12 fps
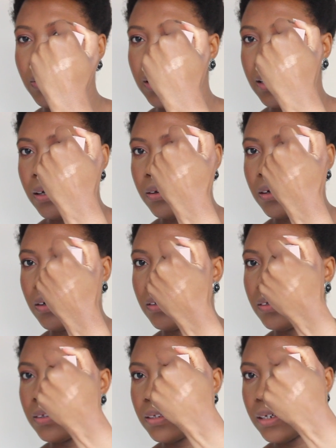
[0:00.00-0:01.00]
But yeah, you
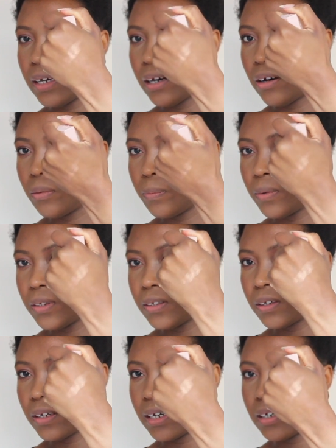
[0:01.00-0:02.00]
guys see how
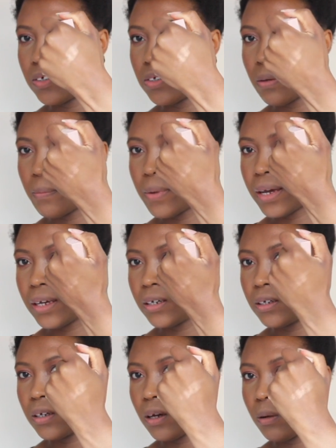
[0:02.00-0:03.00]
it's got like a
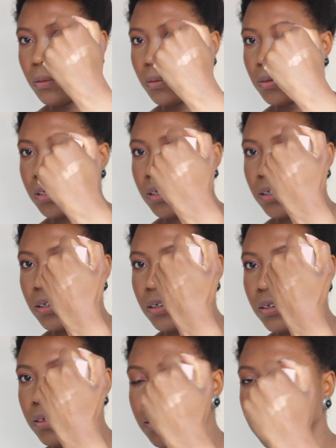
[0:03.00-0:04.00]
champagne gold
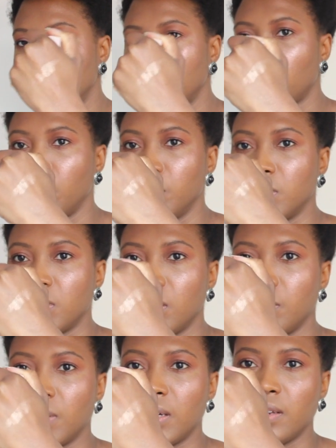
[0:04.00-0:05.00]
tone to
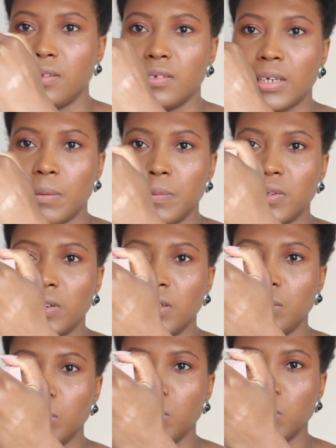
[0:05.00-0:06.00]
it, and it's
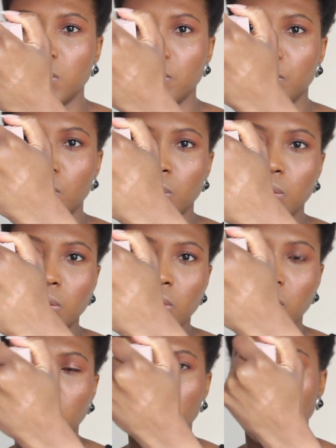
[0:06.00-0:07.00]
absolutely beautiful.
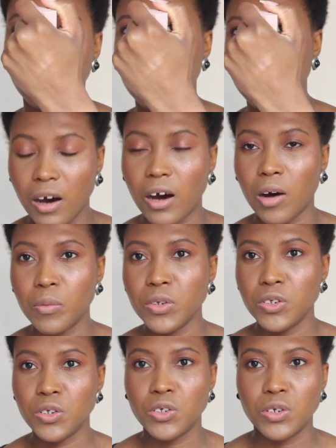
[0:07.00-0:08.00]
I will
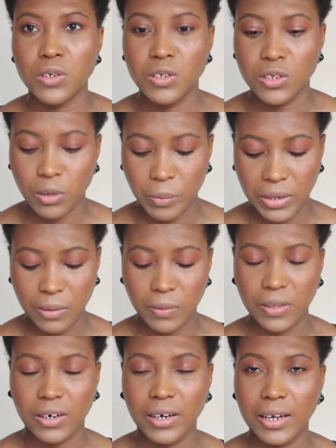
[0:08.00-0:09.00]
usually stop here
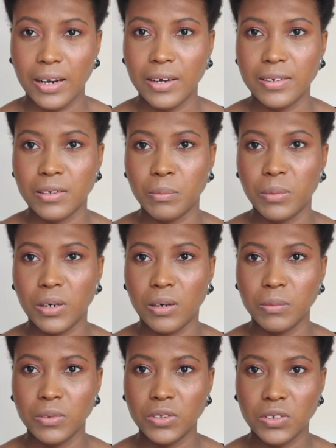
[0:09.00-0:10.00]
with the highlighter, but
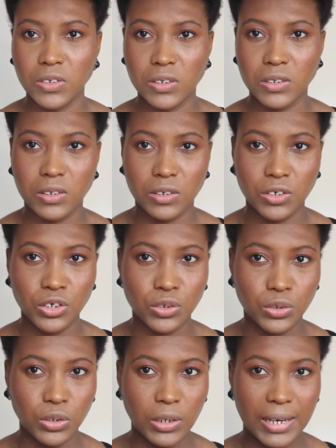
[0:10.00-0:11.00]
I'm just gonna
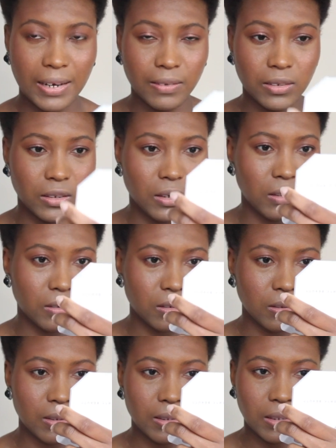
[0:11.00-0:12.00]
show you how this looks
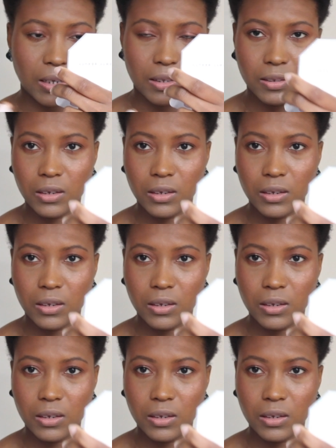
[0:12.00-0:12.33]
on the skin.